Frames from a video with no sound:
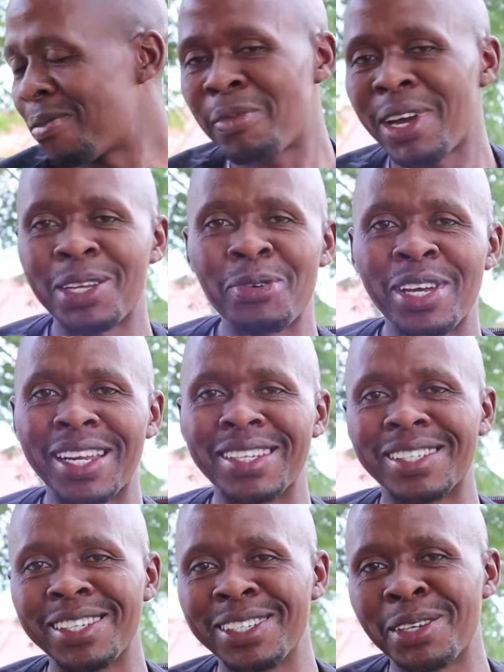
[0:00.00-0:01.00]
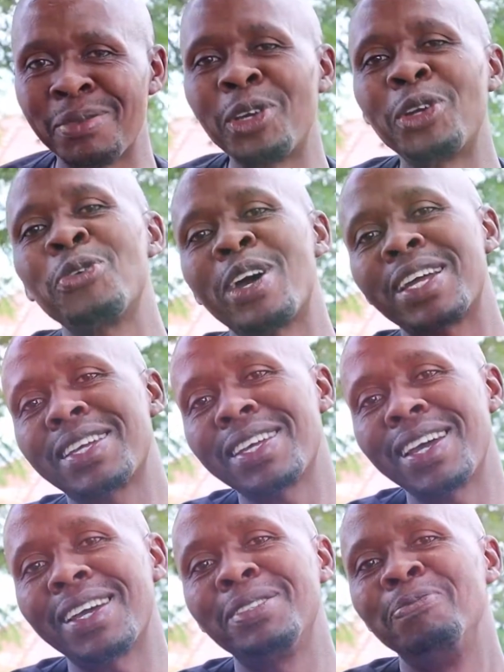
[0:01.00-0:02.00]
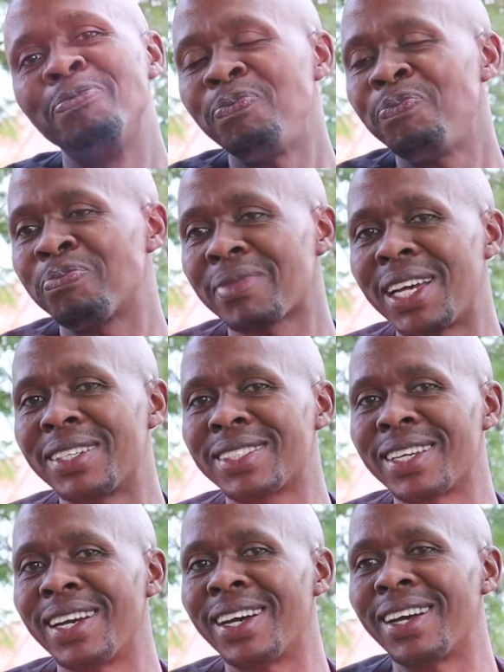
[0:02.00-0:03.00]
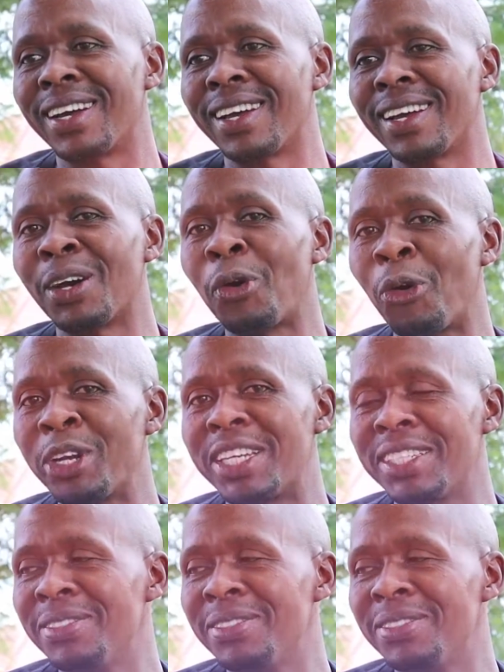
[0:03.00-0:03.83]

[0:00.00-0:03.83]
By the way, ladies and gentlemen, we are here at Odi.